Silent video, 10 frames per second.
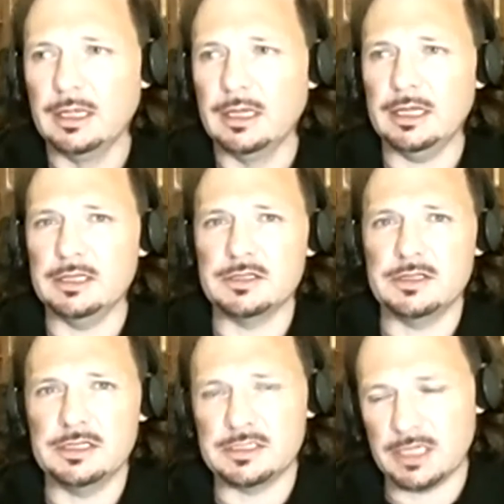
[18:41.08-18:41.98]
into
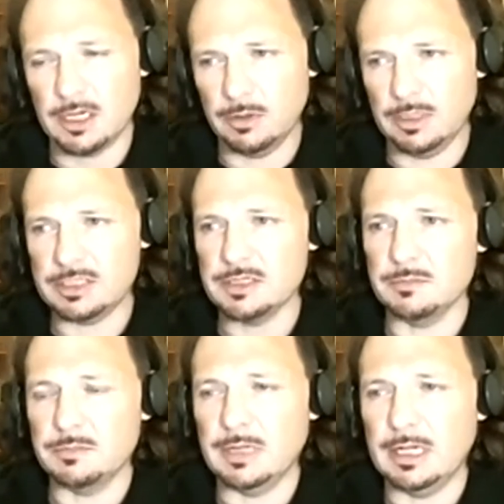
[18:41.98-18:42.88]
this
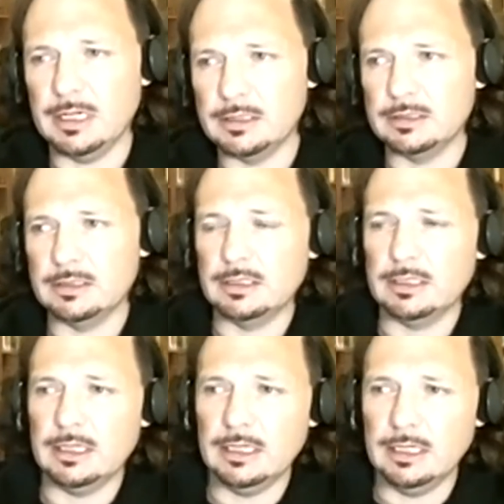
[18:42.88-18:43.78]
coalition, but
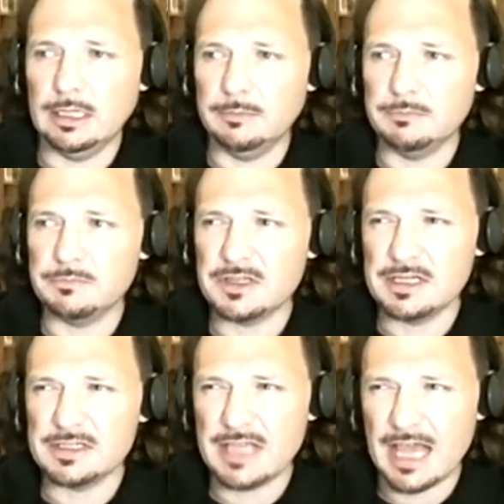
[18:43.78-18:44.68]
so
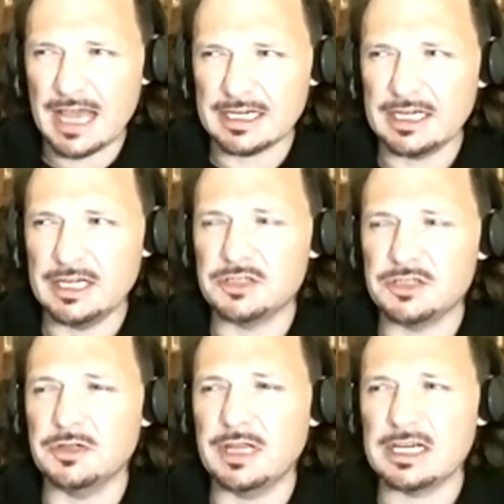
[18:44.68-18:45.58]
there's that
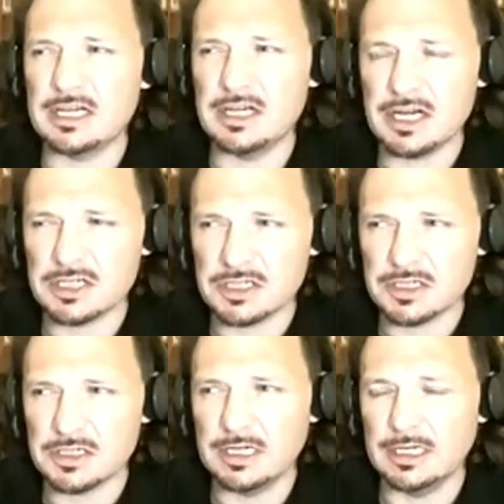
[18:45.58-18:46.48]
issue, that
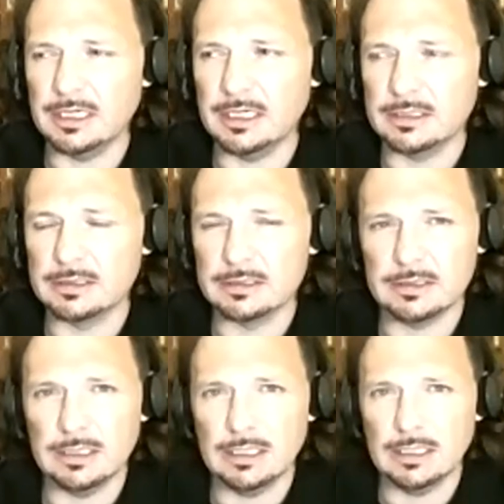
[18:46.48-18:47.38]
connection,
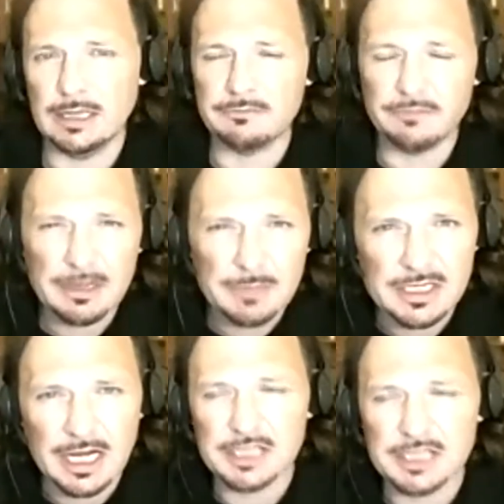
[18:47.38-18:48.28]
that
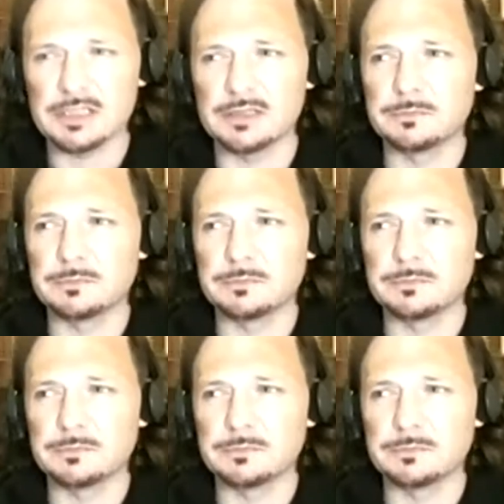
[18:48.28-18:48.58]
fragmentation.